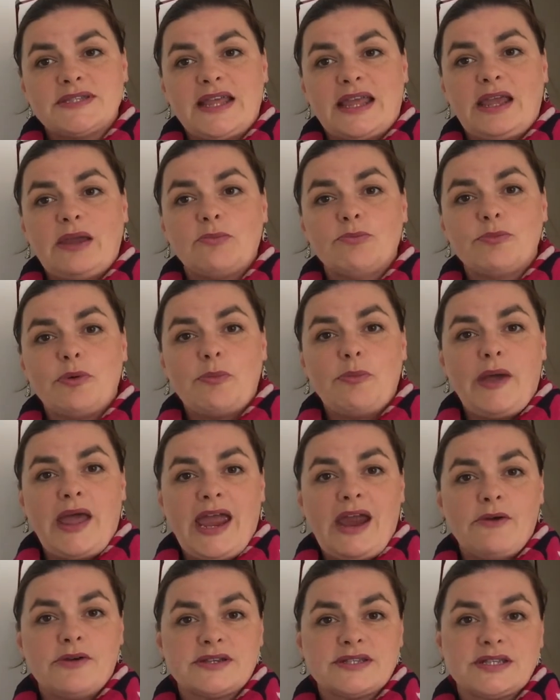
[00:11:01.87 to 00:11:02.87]
they can
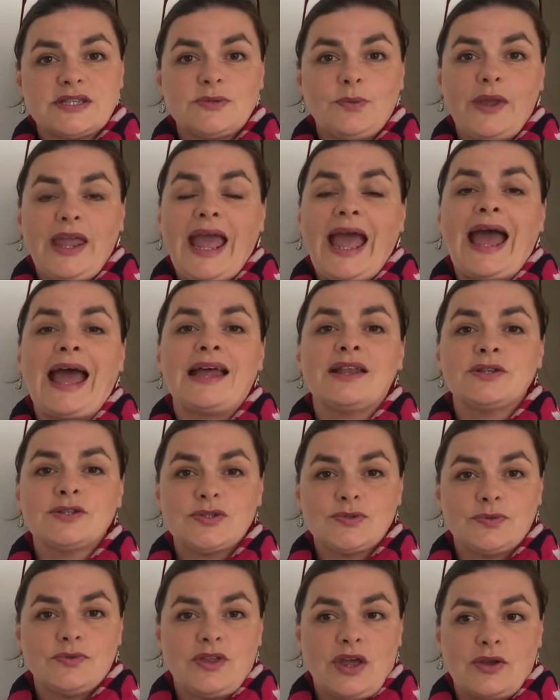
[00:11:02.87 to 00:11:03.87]
prepare us as we
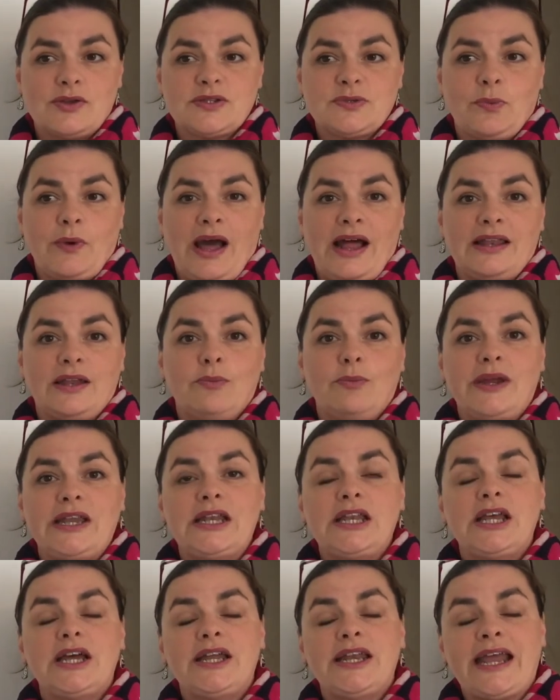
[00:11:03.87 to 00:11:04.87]
handle those well and we
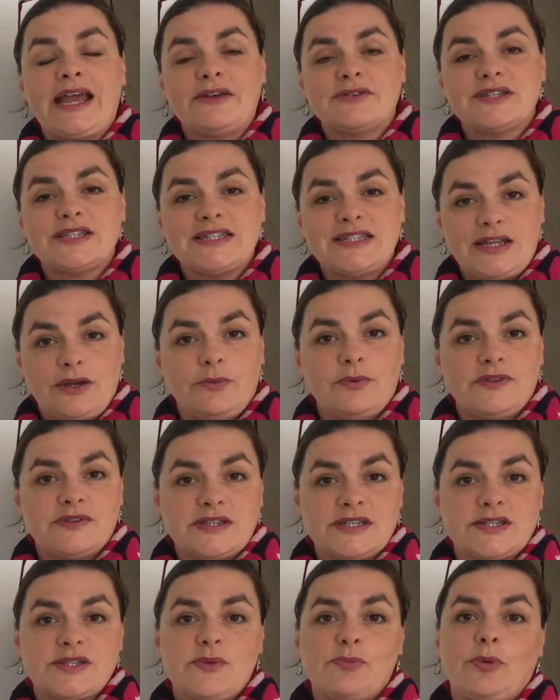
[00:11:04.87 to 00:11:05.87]
learn how to deal with
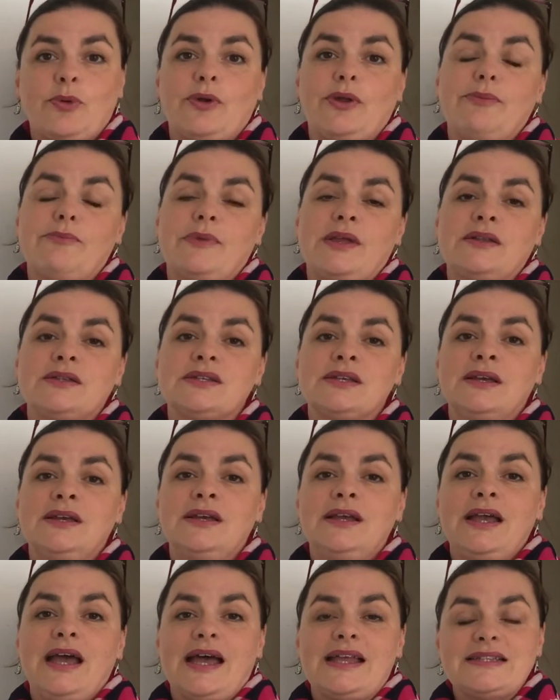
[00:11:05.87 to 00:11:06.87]
disappointment
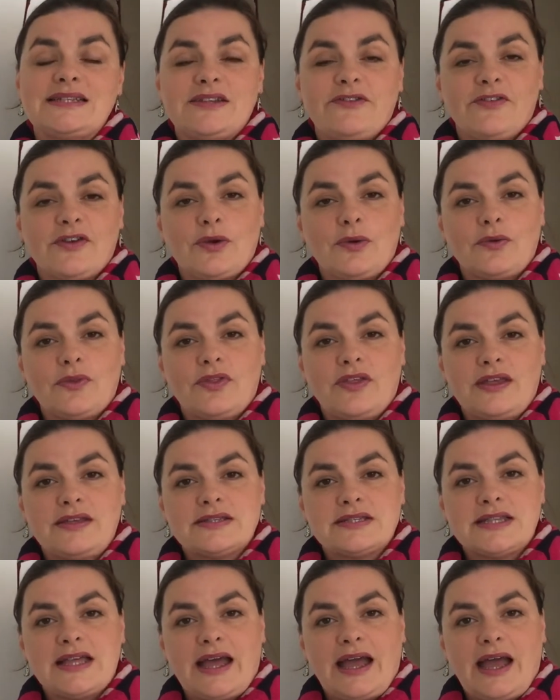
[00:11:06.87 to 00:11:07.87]
and difficult things
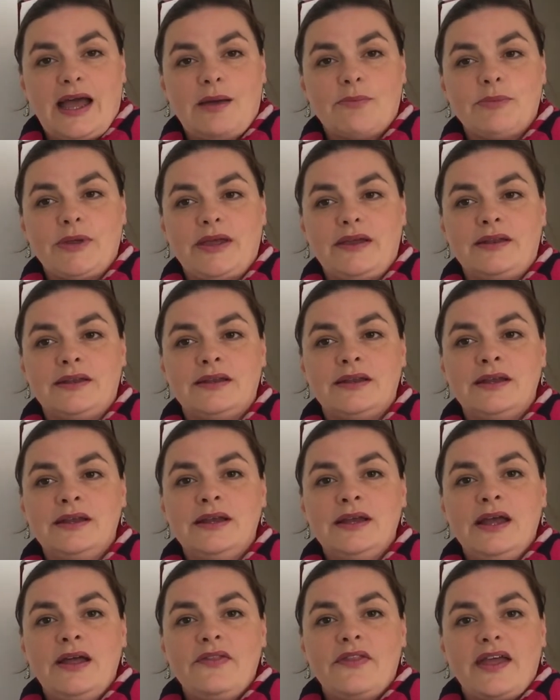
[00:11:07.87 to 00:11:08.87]
that happen.
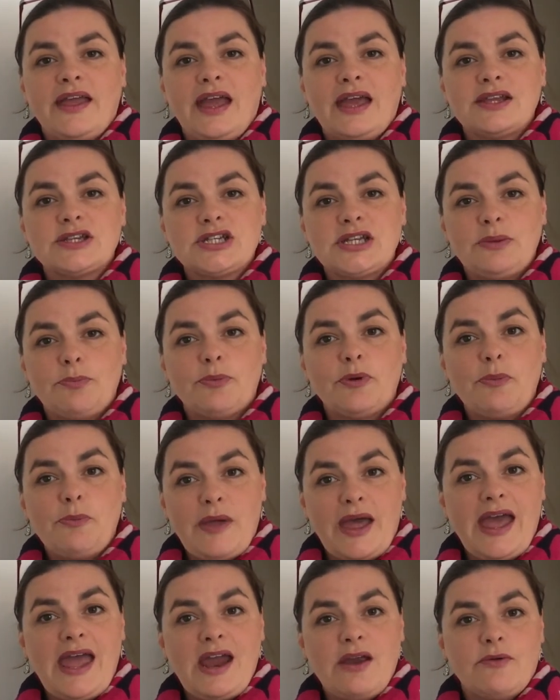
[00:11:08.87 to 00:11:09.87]
They actually
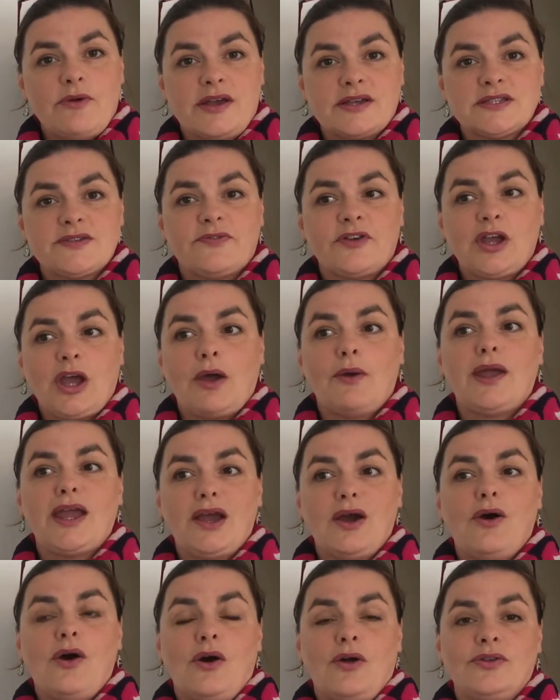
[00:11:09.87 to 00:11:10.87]
prepare us for going
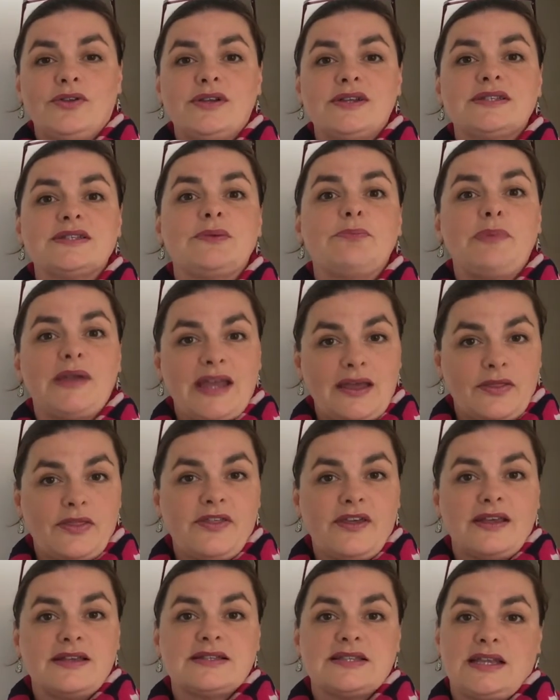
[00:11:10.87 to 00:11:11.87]
on to bigger
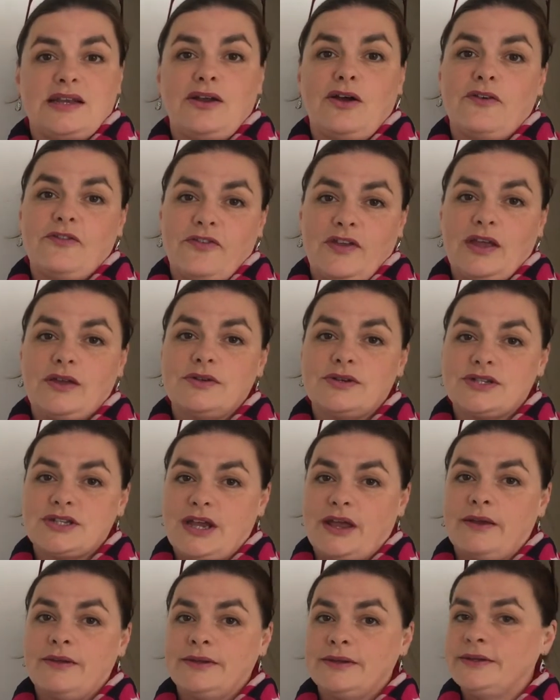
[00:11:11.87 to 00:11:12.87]
things in our
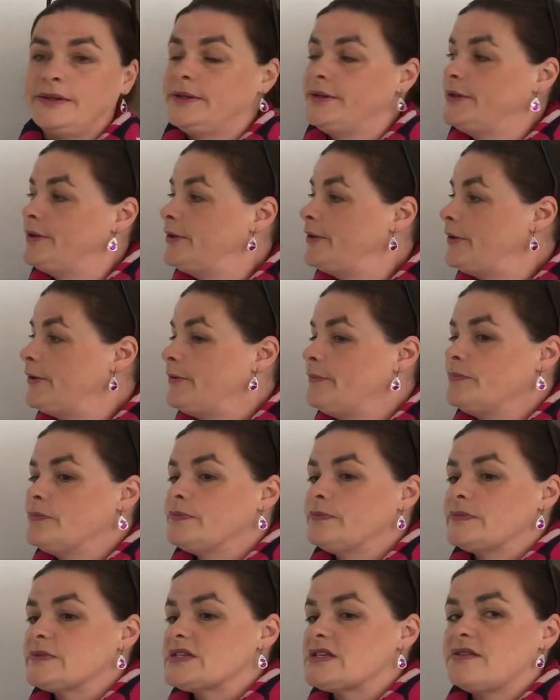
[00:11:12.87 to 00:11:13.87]
future.
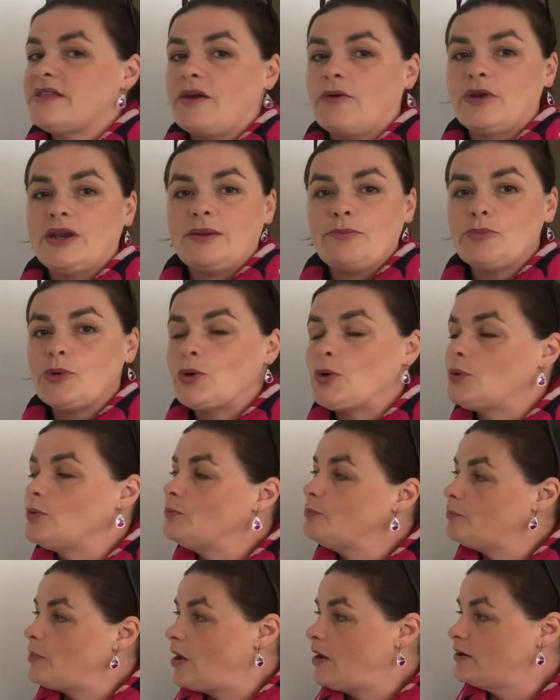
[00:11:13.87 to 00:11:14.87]
So they're an
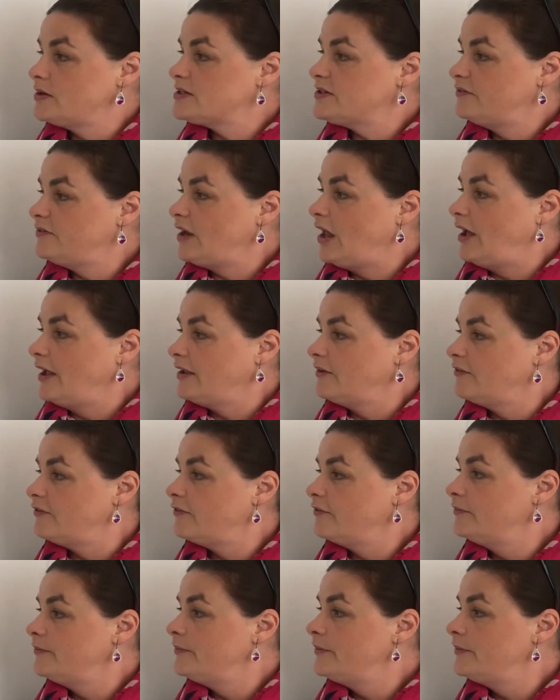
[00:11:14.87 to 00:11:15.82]
important part of life.